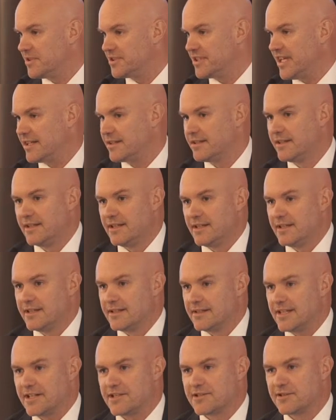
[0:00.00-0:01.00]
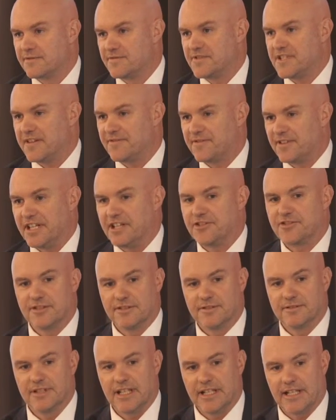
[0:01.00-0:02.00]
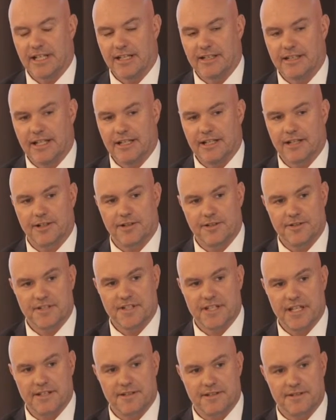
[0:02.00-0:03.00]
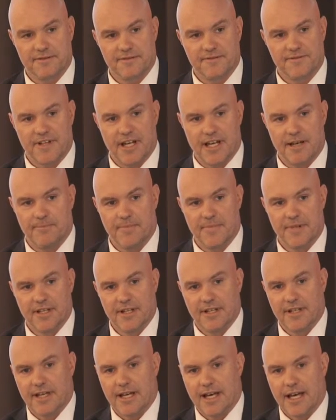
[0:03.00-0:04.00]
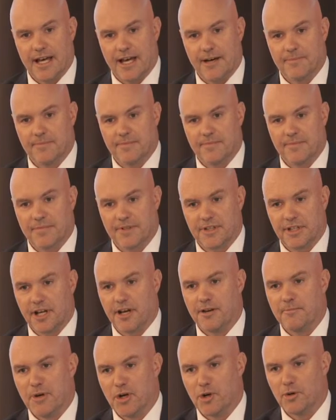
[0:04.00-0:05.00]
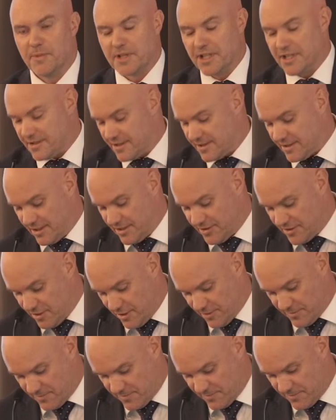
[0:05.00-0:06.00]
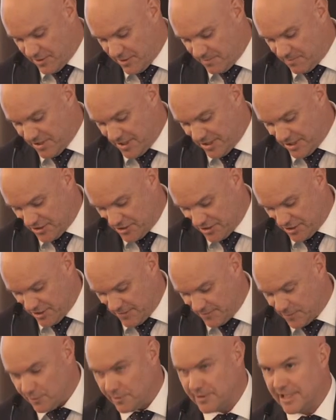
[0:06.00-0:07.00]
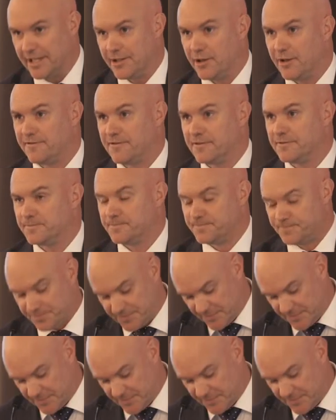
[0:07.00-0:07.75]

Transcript: But that that sort of definition in a in a context of um, um, you know Melbourne is is not not being achieved all that often.